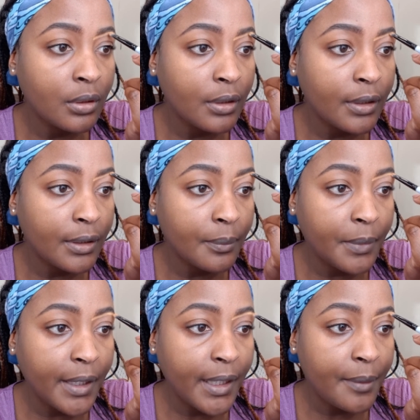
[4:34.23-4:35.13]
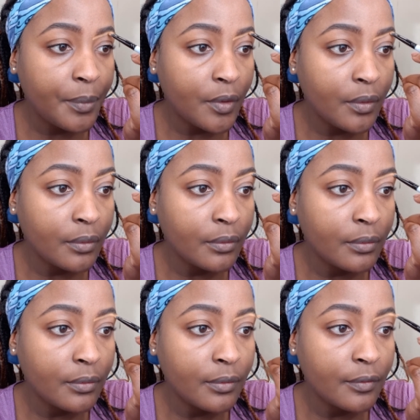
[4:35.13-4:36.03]
under my eyebrow,
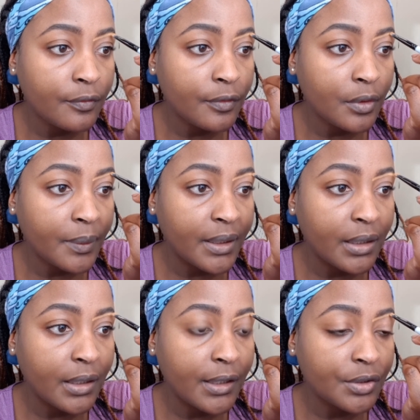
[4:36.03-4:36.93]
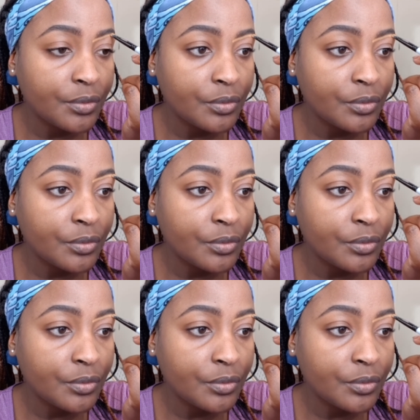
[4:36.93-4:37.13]
following the natural